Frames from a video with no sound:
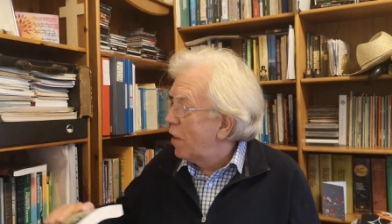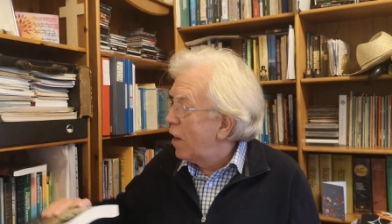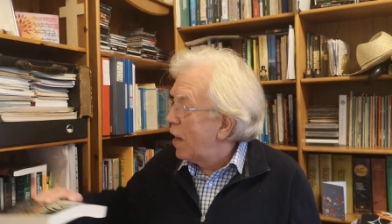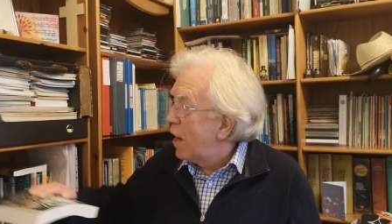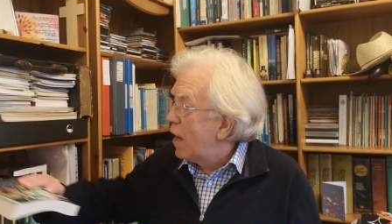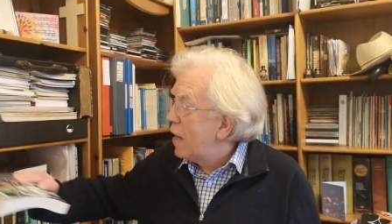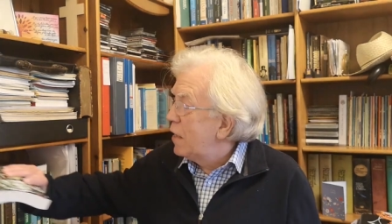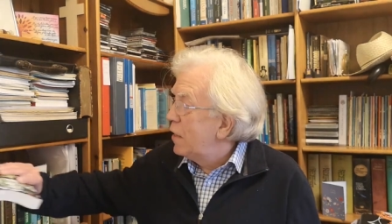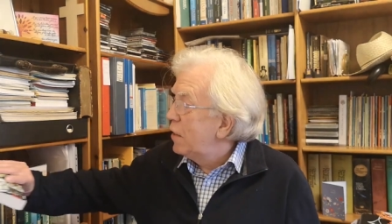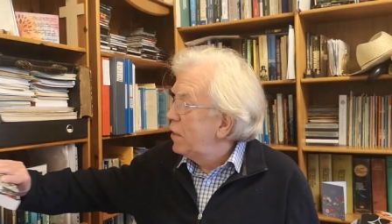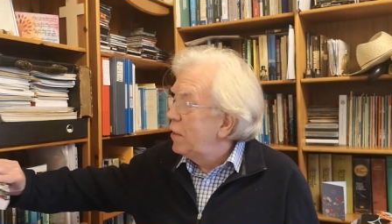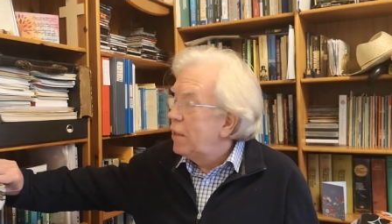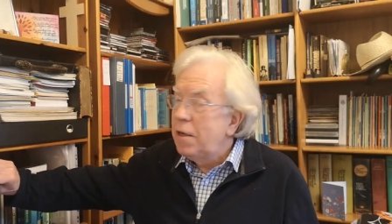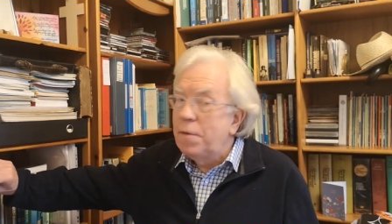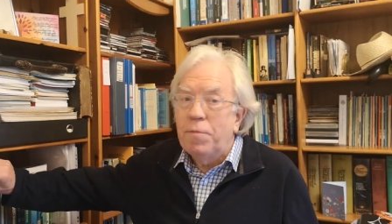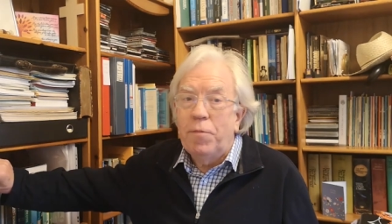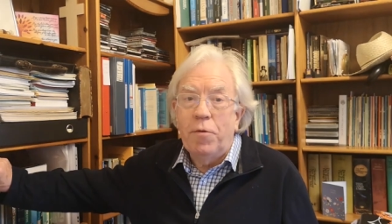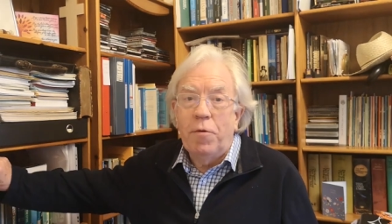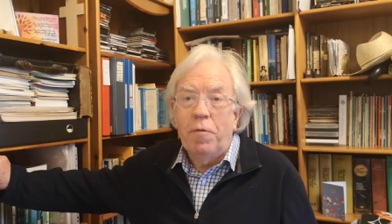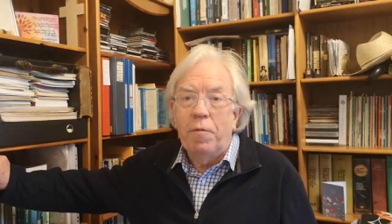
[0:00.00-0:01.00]
Diane
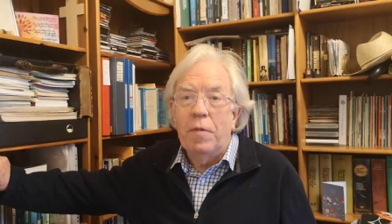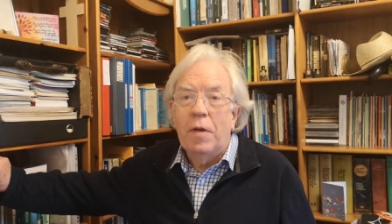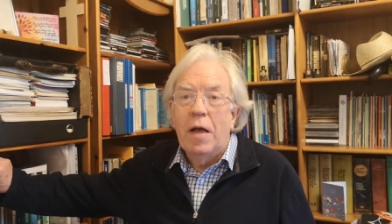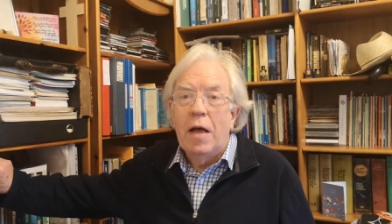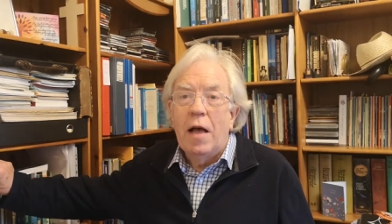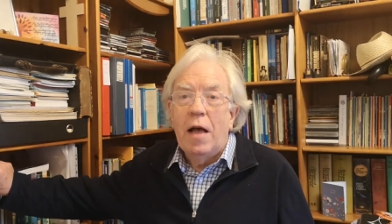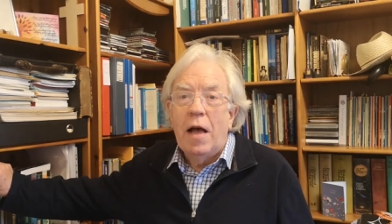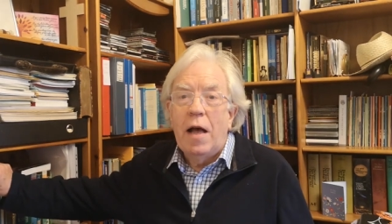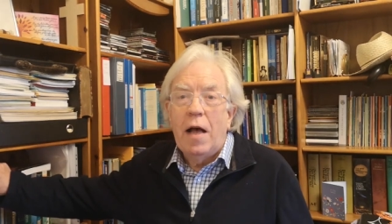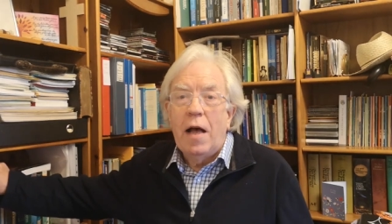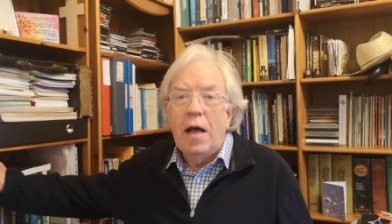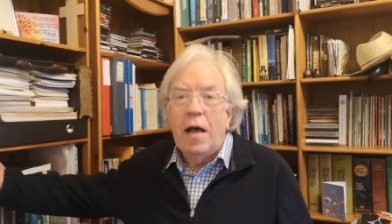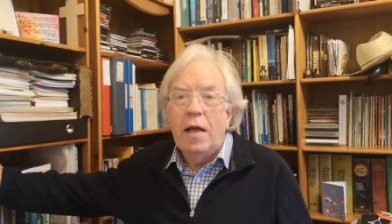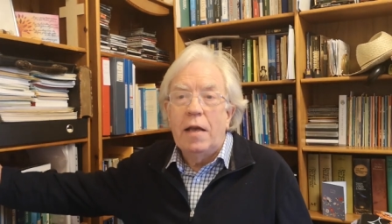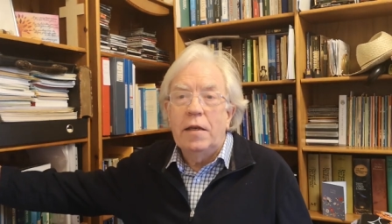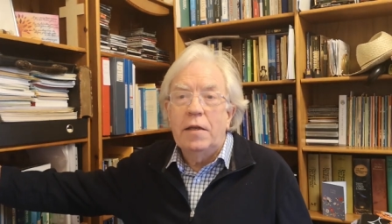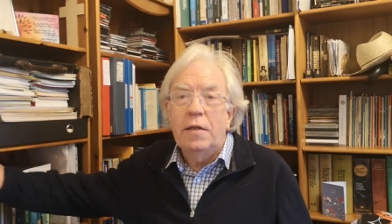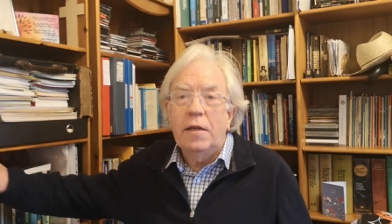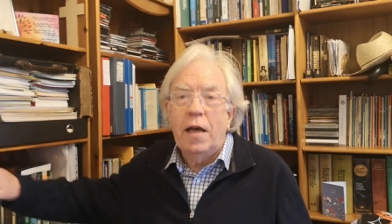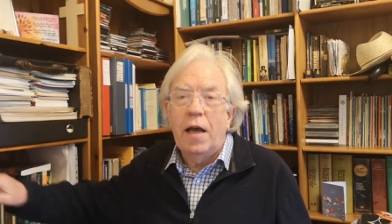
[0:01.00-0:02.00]
Tidball.
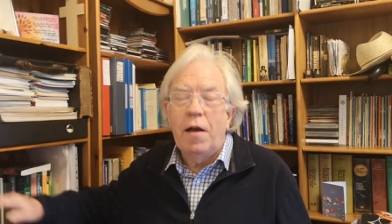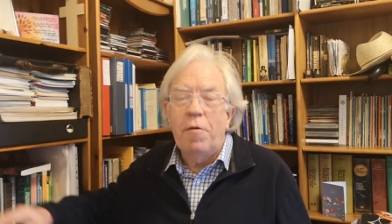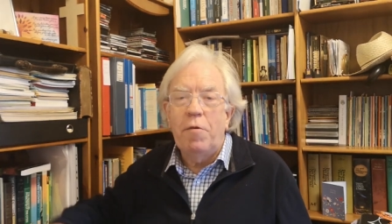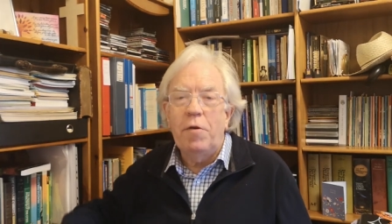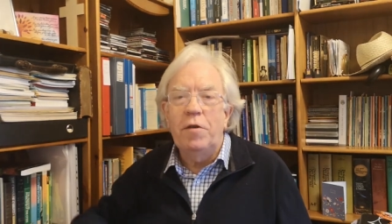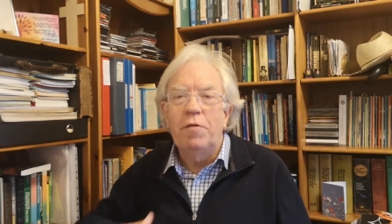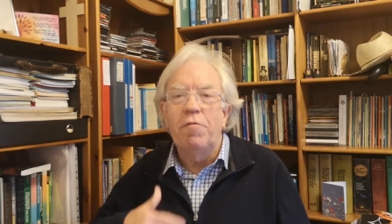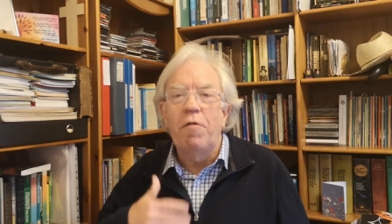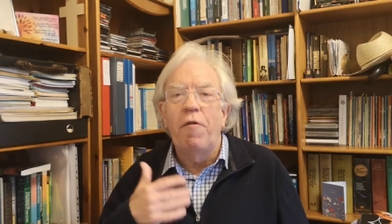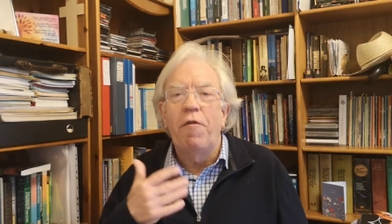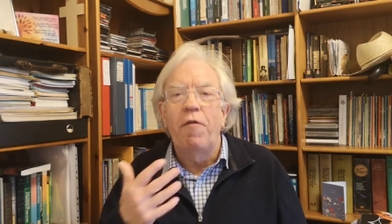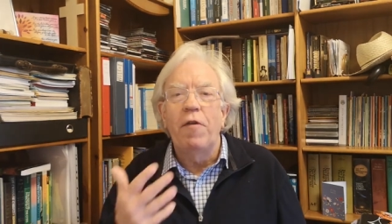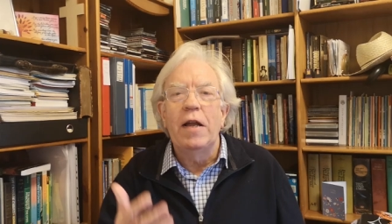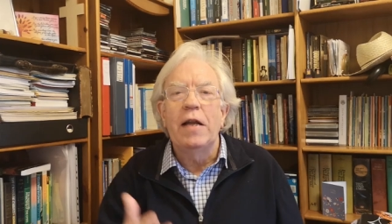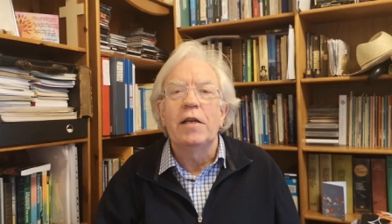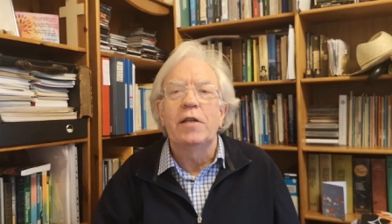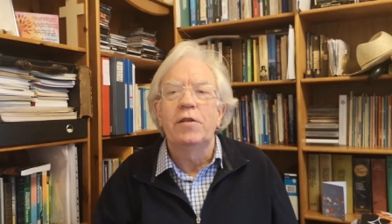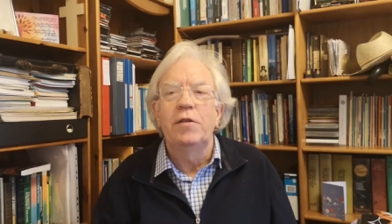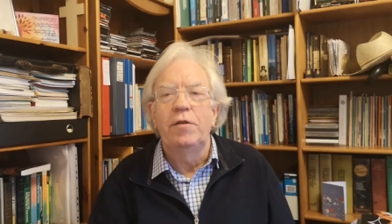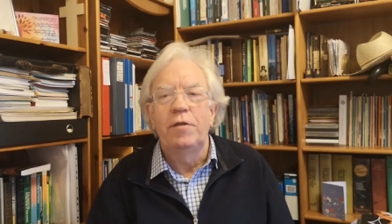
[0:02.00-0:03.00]
And I want to
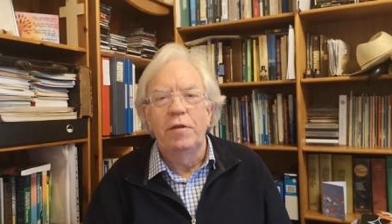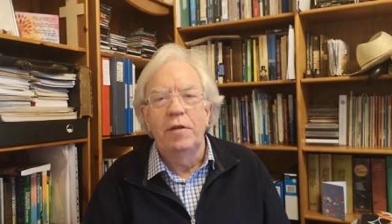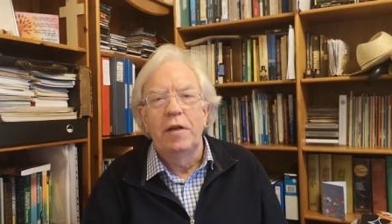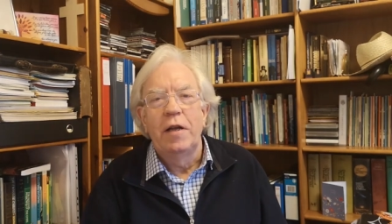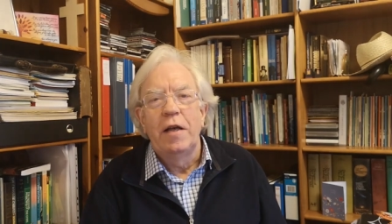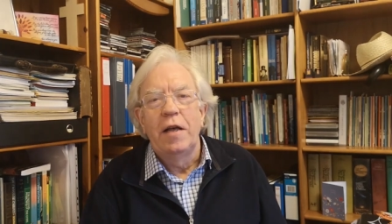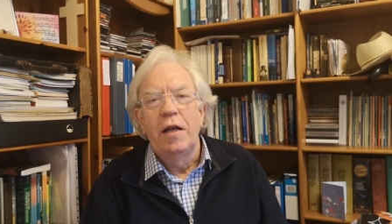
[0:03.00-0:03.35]
reflect on